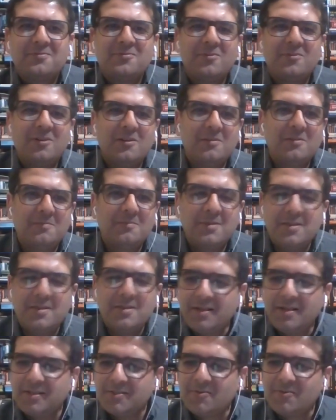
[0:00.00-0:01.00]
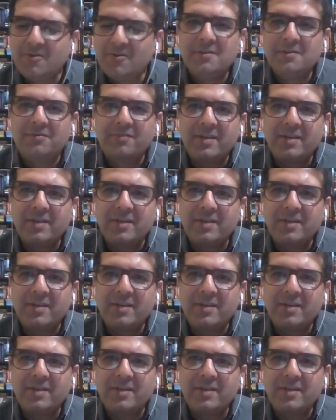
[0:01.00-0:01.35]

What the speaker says: from a scholar